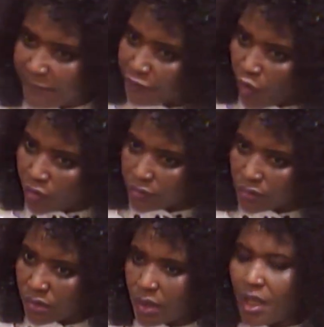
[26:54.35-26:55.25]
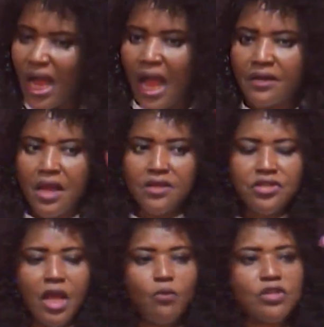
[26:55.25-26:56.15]
of God, an
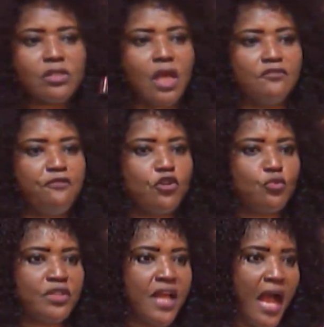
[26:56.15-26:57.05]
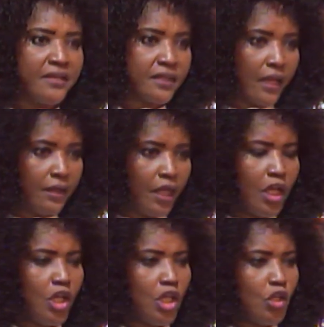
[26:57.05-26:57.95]
angel was sent forth with the answer.
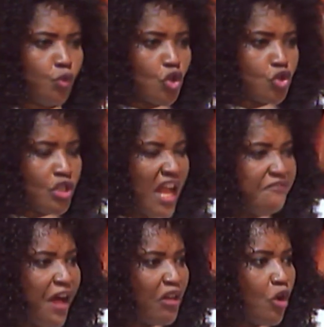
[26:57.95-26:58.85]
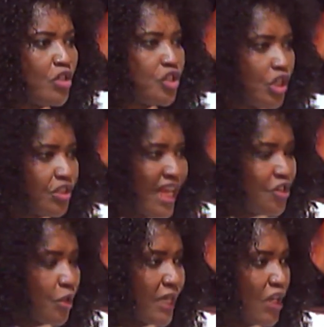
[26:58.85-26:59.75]
It was never God's
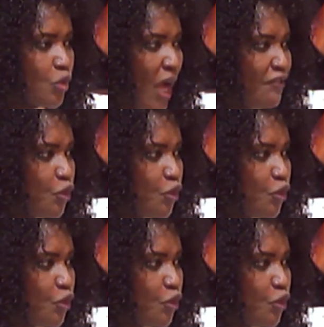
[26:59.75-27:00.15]
intention that you have to